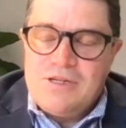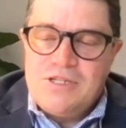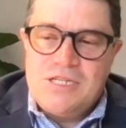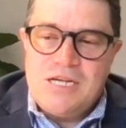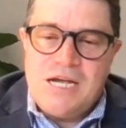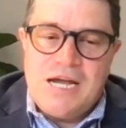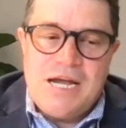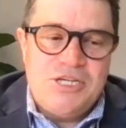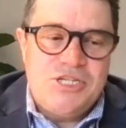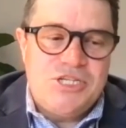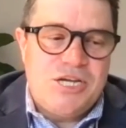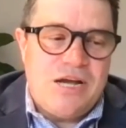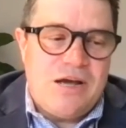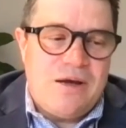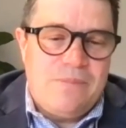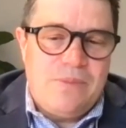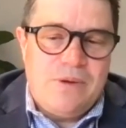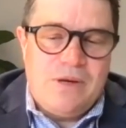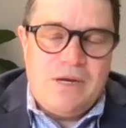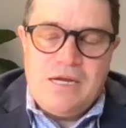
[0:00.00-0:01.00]
stage
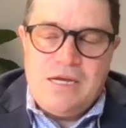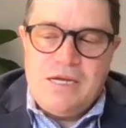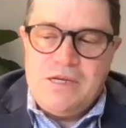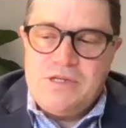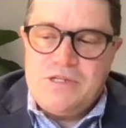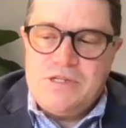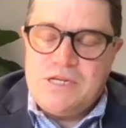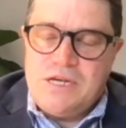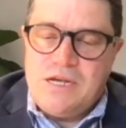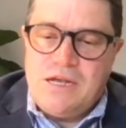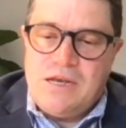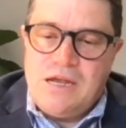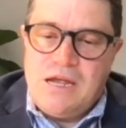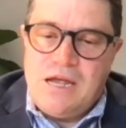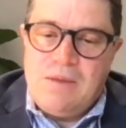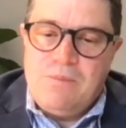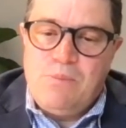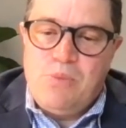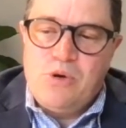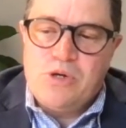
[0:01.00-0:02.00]
companies
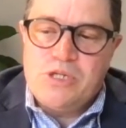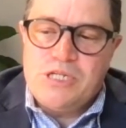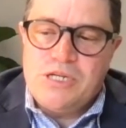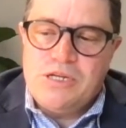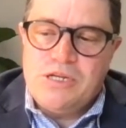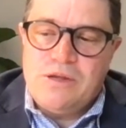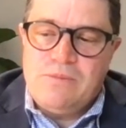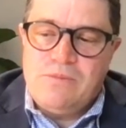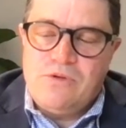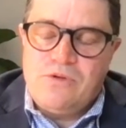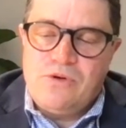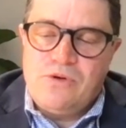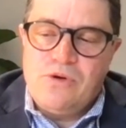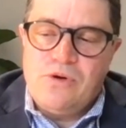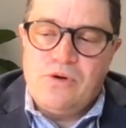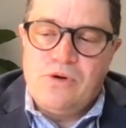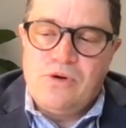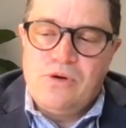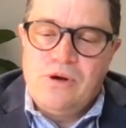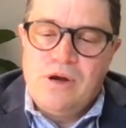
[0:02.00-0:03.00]
and pushing them
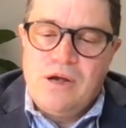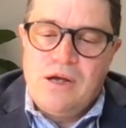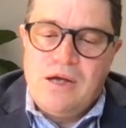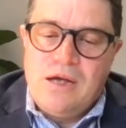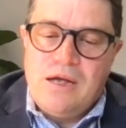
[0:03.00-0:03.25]
through.